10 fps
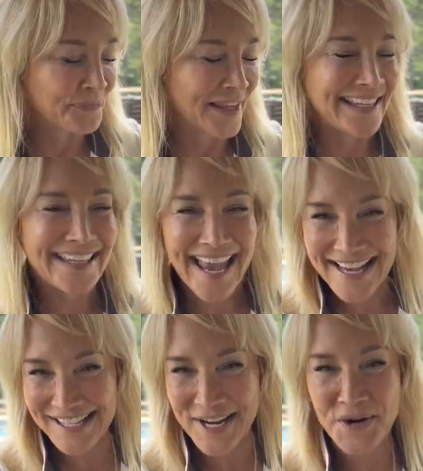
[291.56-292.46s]

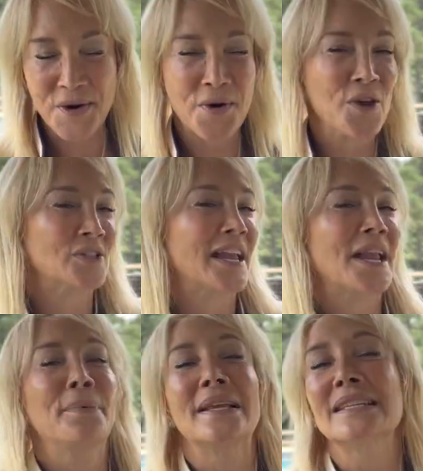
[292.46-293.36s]
Yes, I know you're all saying,
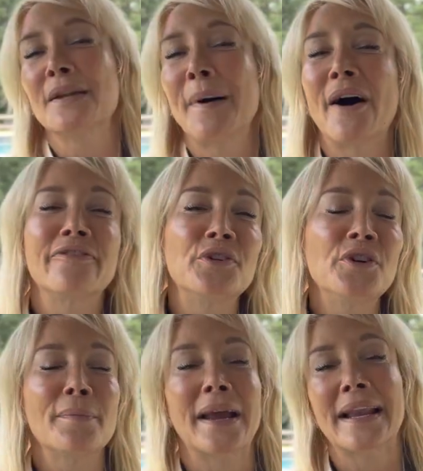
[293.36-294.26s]
but is it about food?
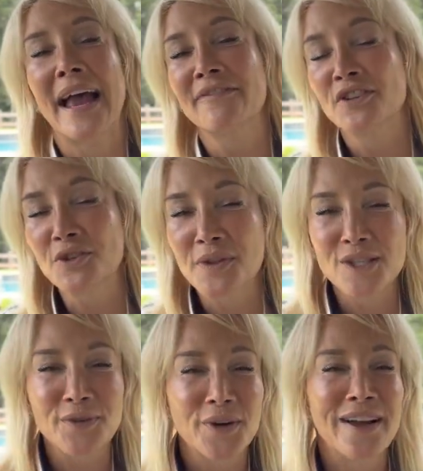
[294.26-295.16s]
Am I going to have to do this
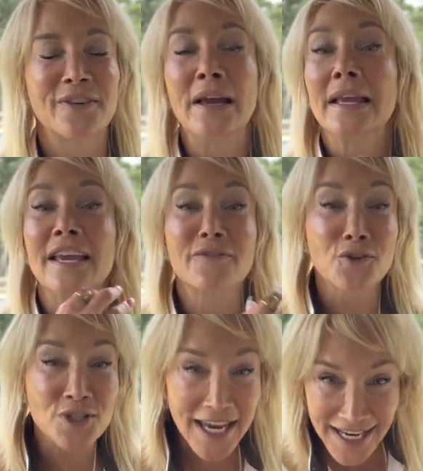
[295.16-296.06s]
forever? If you're
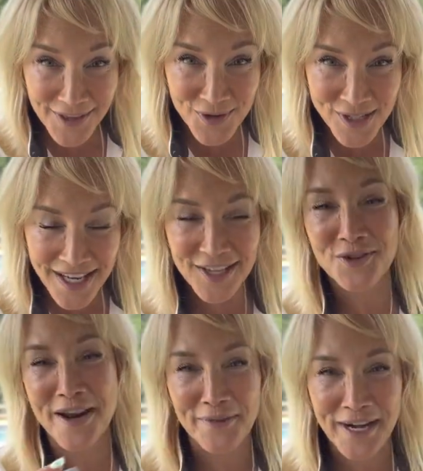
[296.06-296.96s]
saying those things, you're
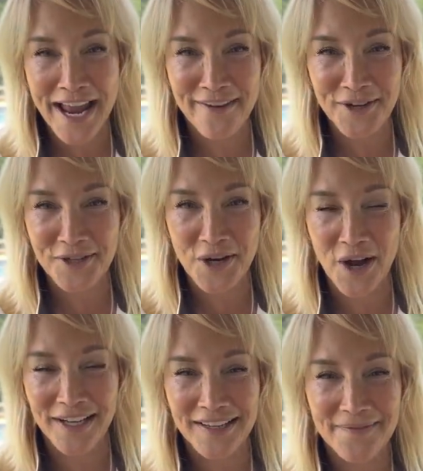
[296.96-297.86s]
never going to have a good
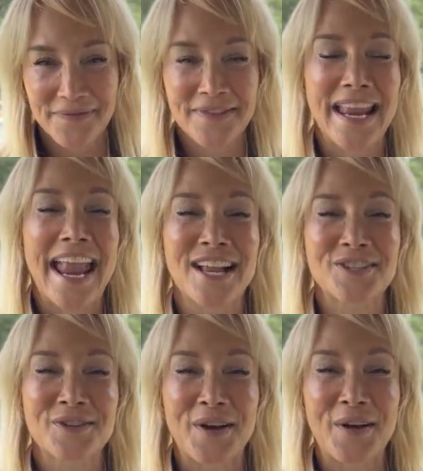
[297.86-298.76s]
dog. The
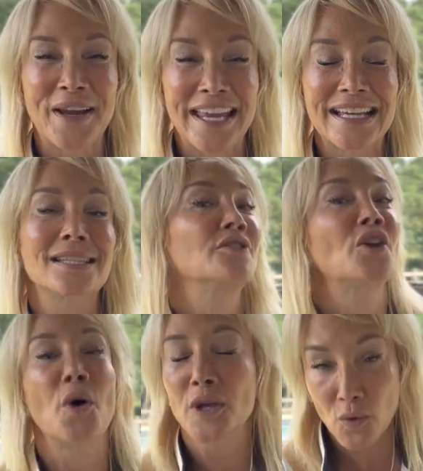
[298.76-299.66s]
answer, though, is
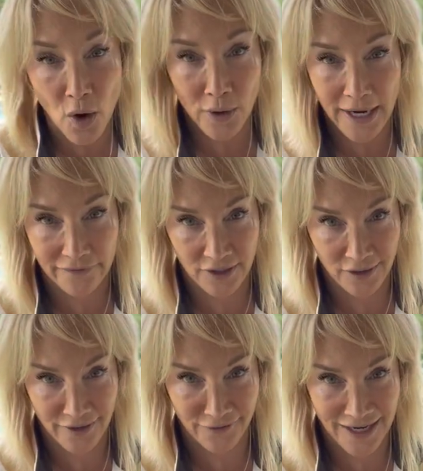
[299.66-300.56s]
no, you won't have to do
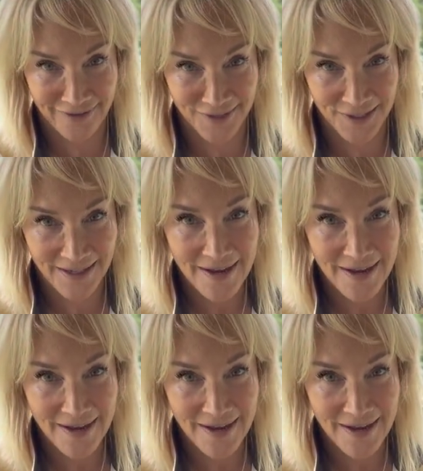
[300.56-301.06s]
it forever.